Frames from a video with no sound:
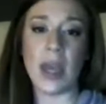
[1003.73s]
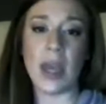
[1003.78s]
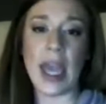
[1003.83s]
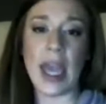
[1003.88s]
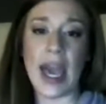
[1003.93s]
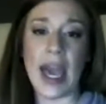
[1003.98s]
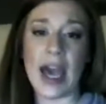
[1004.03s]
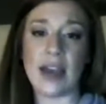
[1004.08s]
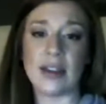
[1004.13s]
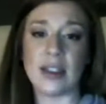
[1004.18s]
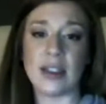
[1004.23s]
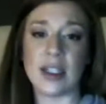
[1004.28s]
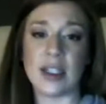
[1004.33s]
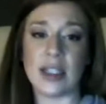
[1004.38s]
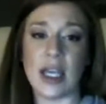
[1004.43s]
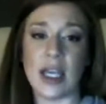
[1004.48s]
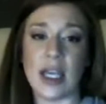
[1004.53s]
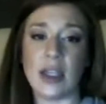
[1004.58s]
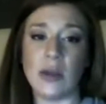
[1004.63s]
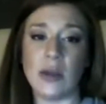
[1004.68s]
What we
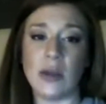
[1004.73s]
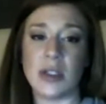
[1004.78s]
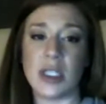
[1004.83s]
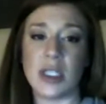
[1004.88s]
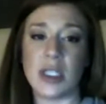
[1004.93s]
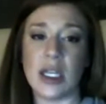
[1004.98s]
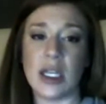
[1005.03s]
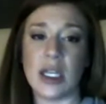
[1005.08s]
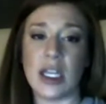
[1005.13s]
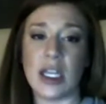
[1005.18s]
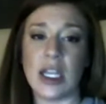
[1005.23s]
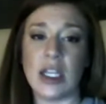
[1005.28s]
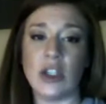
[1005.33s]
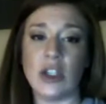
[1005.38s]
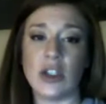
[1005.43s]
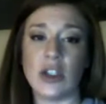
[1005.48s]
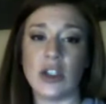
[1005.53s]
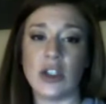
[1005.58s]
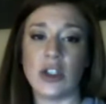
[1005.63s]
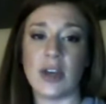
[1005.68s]
ask is that you send
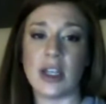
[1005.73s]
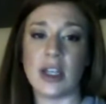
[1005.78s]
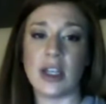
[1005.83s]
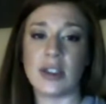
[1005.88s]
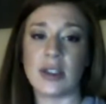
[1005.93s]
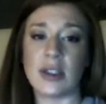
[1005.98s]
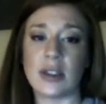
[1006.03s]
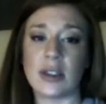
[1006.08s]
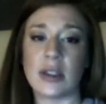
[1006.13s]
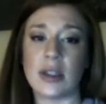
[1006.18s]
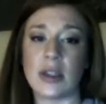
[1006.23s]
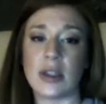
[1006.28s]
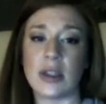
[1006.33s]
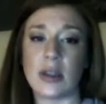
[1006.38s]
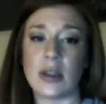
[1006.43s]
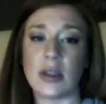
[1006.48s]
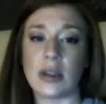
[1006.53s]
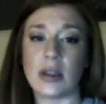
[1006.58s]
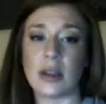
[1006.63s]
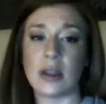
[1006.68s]
each of
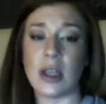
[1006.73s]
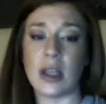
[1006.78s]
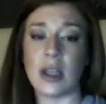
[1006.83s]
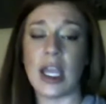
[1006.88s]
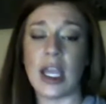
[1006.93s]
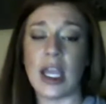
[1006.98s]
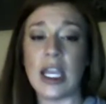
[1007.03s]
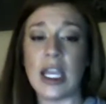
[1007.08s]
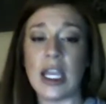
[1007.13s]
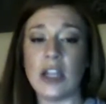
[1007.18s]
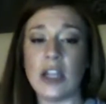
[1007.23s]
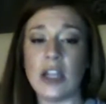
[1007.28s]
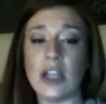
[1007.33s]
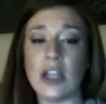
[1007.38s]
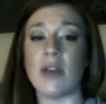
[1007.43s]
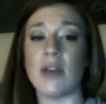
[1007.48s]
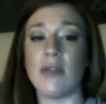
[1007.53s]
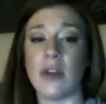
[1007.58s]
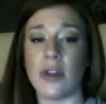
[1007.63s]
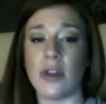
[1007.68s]

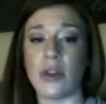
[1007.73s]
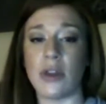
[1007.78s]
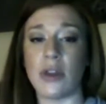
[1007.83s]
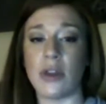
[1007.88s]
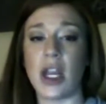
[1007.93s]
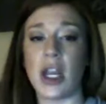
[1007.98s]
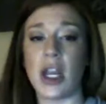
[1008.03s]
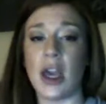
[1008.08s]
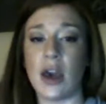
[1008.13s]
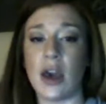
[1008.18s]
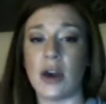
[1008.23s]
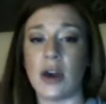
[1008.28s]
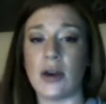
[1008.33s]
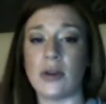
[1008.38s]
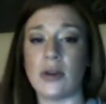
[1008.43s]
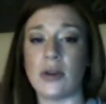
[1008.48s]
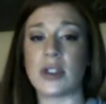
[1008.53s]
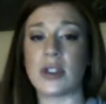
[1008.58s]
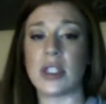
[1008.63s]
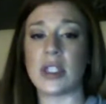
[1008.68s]
the 3
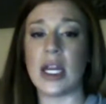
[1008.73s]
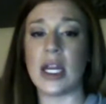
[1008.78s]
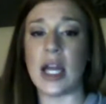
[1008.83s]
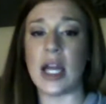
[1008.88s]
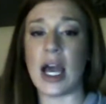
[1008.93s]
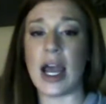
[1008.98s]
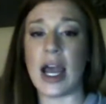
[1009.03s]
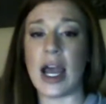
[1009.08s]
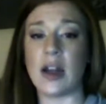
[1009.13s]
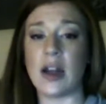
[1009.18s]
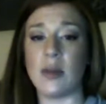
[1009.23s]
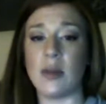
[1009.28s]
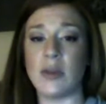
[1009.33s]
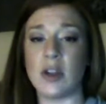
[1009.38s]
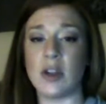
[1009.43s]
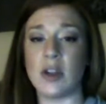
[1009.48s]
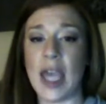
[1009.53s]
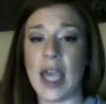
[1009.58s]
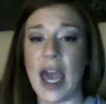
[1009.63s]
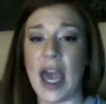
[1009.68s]
hosts an item to be
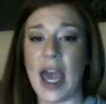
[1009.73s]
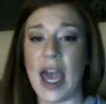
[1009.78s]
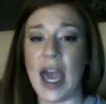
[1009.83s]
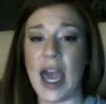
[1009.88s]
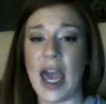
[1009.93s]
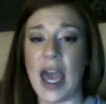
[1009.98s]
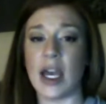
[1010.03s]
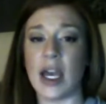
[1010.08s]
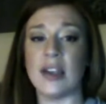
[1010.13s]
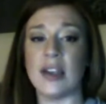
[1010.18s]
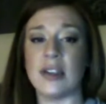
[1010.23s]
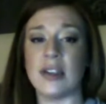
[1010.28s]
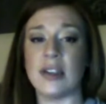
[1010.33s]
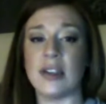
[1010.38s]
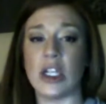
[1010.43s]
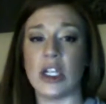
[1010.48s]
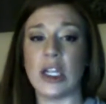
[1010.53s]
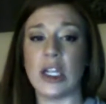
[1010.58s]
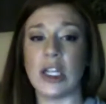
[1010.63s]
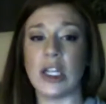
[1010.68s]
advertised during
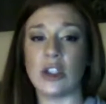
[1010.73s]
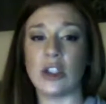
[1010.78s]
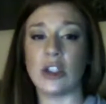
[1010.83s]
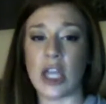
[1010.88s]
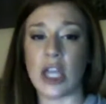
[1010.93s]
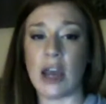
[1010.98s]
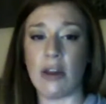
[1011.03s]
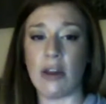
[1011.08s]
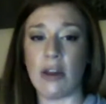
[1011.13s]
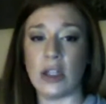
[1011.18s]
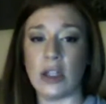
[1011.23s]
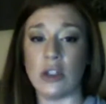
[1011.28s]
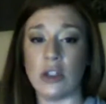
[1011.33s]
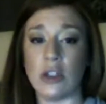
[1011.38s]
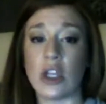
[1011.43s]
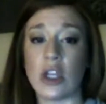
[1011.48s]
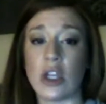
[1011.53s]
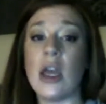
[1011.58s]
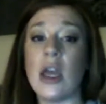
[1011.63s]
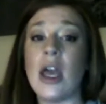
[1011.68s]
the challenge
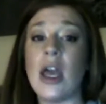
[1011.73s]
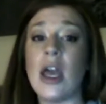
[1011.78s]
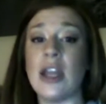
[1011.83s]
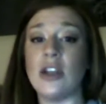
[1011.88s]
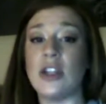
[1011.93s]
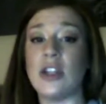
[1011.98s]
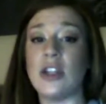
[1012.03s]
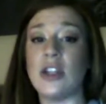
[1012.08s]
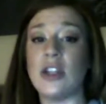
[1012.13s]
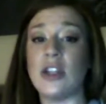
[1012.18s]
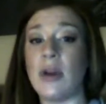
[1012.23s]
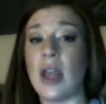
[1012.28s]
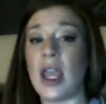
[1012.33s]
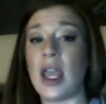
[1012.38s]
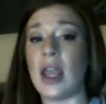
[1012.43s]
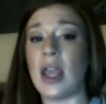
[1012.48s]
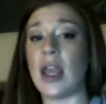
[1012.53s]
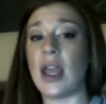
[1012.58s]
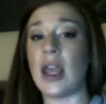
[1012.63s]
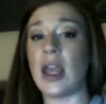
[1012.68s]
and donate a
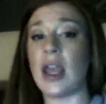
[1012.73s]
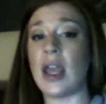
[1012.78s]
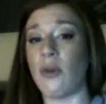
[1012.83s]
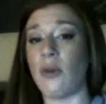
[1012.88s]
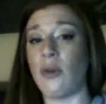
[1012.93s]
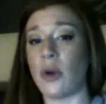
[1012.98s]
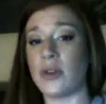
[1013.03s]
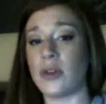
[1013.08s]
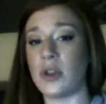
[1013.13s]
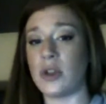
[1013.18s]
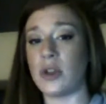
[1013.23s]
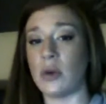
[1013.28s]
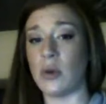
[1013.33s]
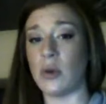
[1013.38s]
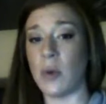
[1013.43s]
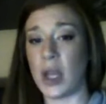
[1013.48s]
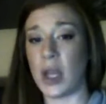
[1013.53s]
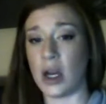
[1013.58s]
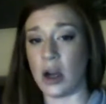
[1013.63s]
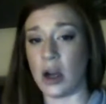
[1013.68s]
4th to a winner
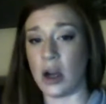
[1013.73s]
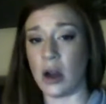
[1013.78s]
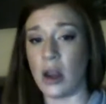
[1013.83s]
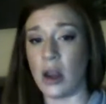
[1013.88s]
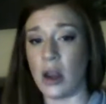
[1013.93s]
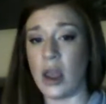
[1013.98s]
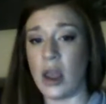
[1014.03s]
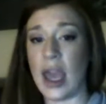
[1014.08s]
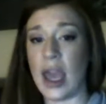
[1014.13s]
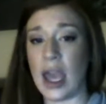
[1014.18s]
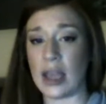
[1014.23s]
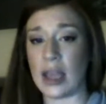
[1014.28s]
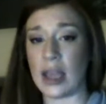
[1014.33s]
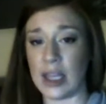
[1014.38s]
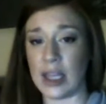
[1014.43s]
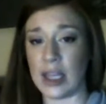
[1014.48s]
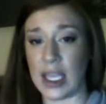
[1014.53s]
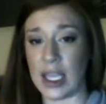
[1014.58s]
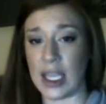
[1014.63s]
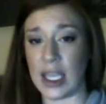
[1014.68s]
at the end.
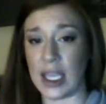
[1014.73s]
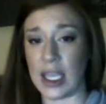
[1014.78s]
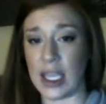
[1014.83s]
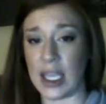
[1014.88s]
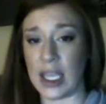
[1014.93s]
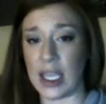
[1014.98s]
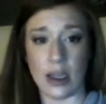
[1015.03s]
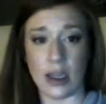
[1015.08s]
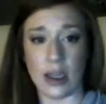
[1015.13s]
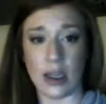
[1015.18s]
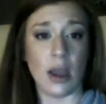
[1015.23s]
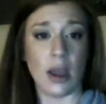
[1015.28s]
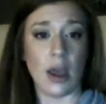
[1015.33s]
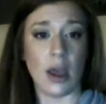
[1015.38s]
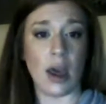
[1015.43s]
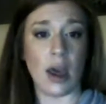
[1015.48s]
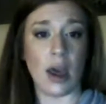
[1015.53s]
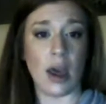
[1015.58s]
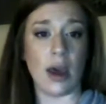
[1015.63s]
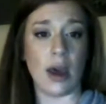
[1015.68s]

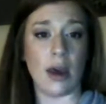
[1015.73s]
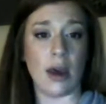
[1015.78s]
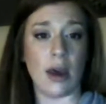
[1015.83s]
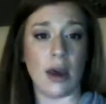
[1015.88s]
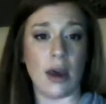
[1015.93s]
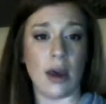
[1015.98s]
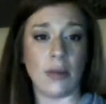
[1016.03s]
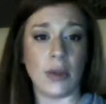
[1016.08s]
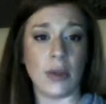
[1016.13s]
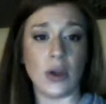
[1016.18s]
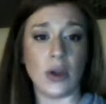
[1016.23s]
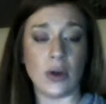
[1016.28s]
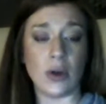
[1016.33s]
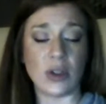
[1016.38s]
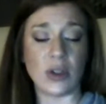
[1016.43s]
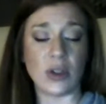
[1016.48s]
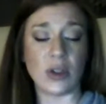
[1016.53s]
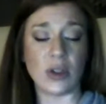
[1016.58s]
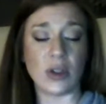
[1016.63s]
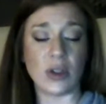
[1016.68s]
You'll send the
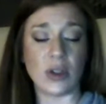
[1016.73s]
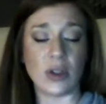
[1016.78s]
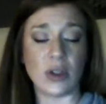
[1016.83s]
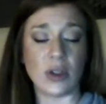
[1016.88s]
winner